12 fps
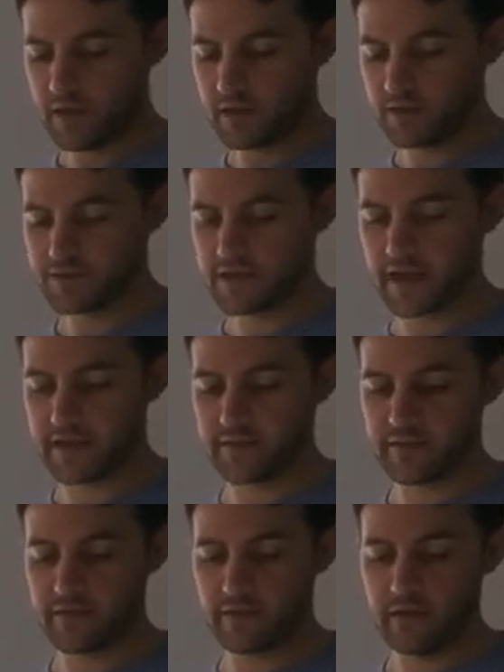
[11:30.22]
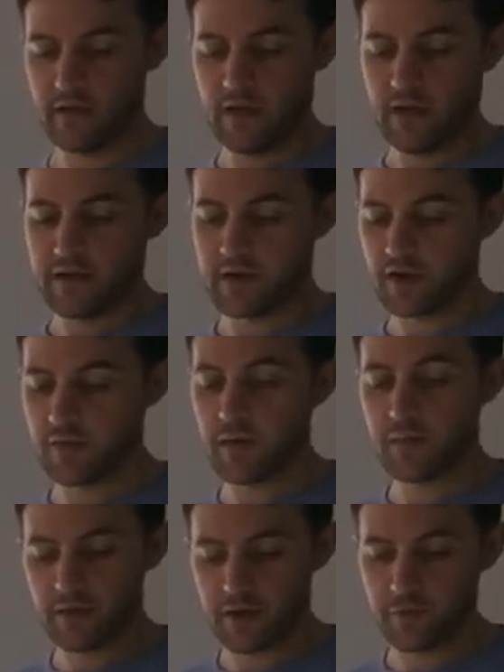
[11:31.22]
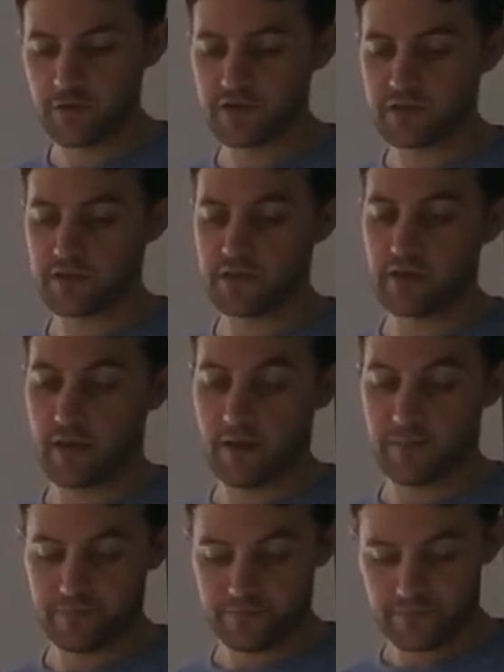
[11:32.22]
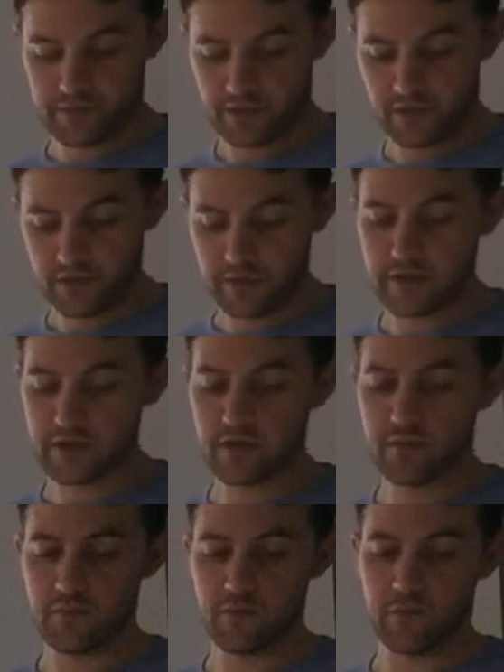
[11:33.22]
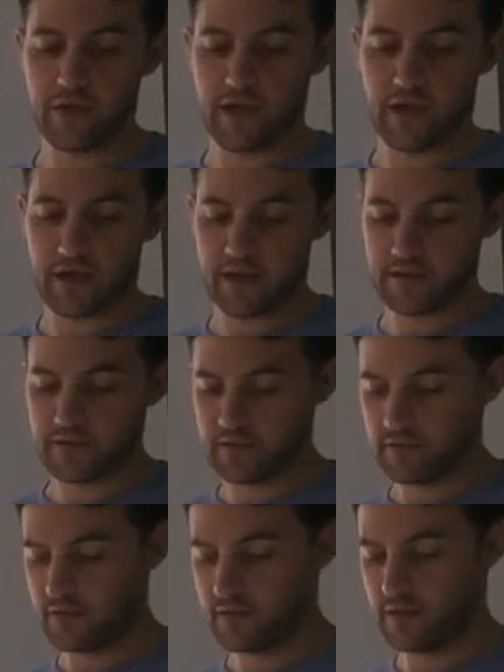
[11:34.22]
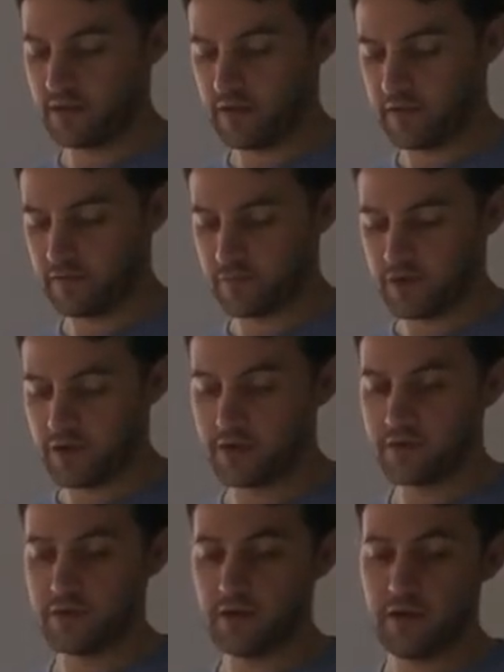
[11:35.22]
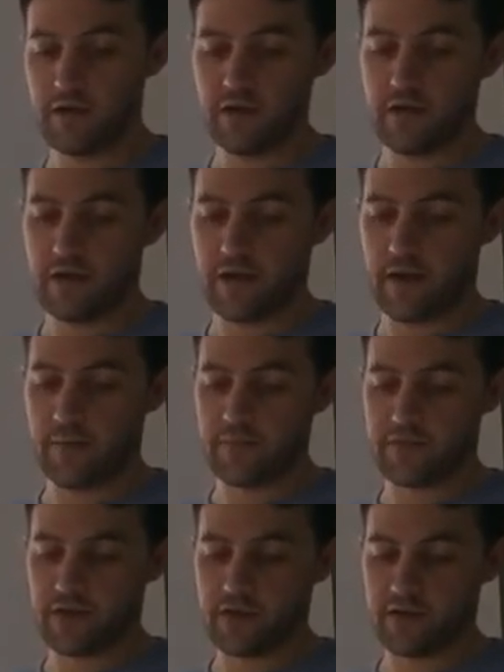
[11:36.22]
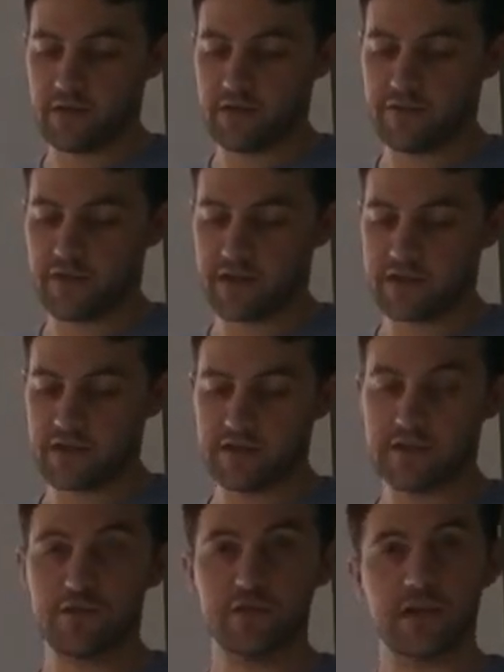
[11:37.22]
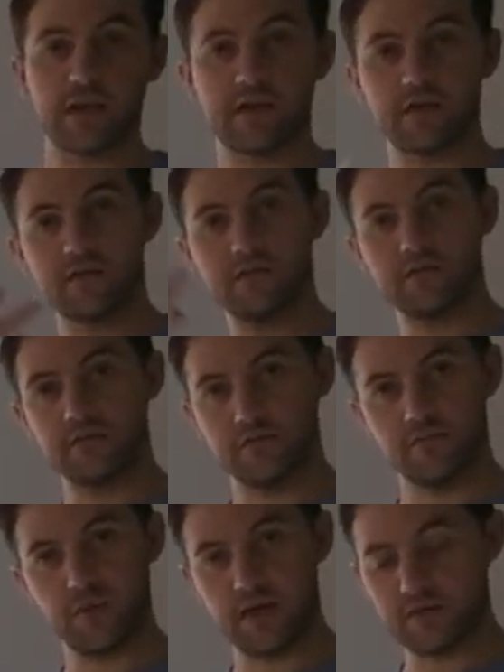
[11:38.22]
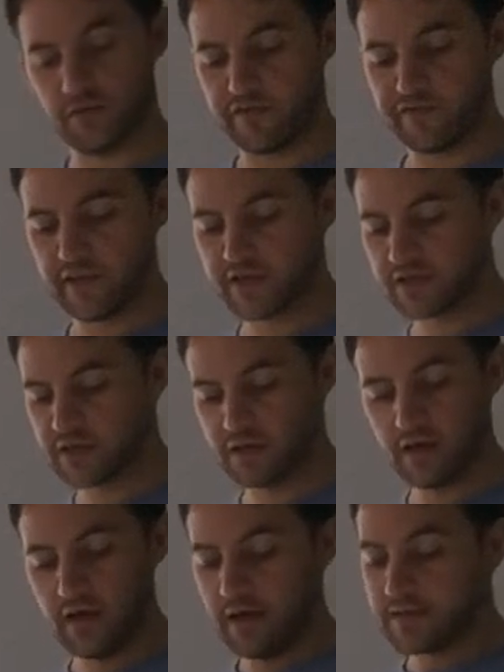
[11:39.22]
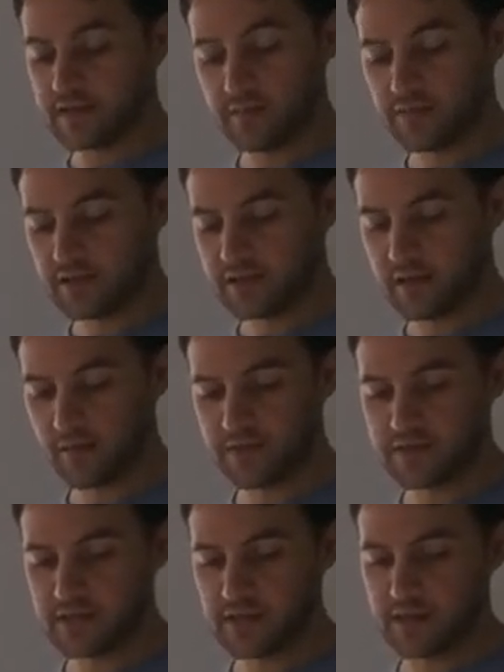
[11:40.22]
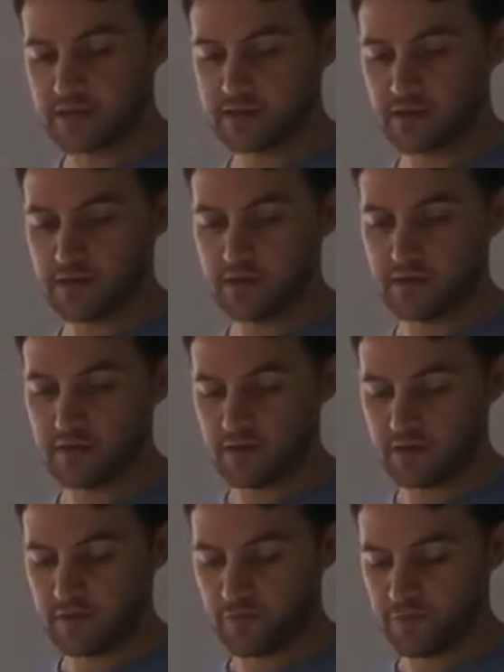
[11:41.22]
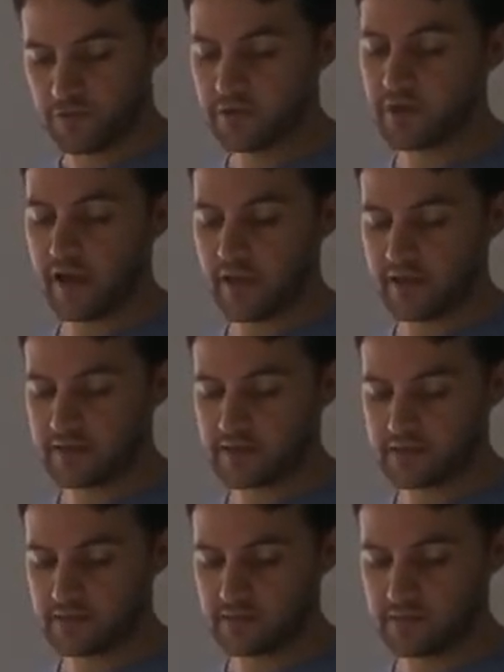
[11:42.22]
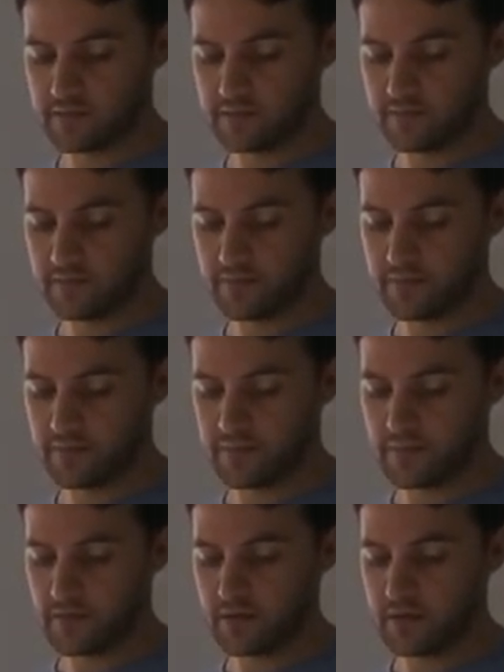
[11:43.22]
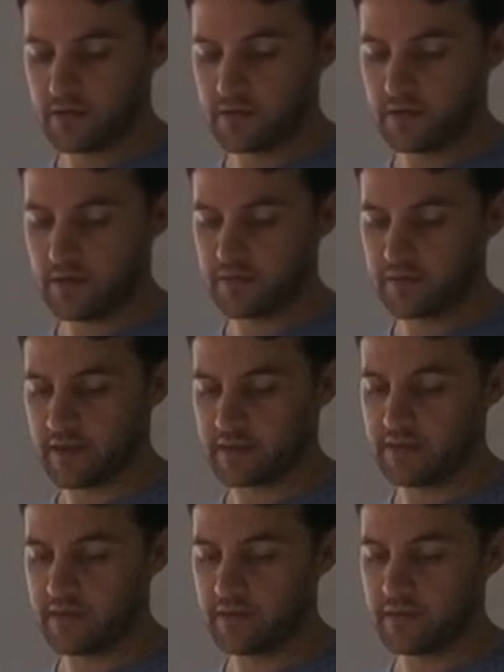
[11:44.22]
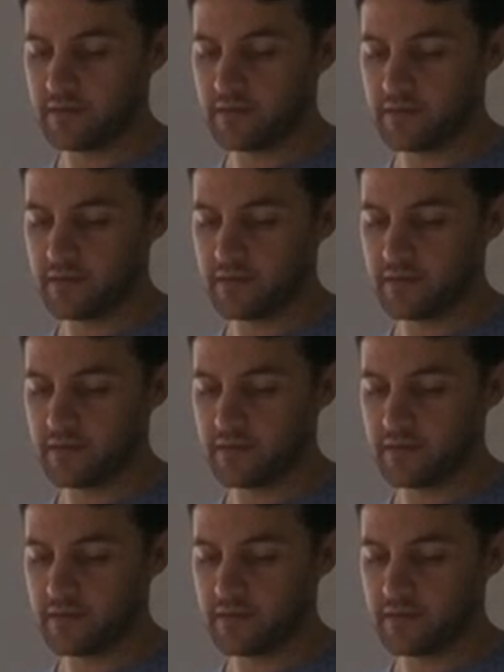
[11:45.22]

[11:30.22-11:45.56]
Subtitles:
equals x. Now you remember with the logarithm, we had as well the functions looking, being the reflection. Same thing happens here. So root x is like this.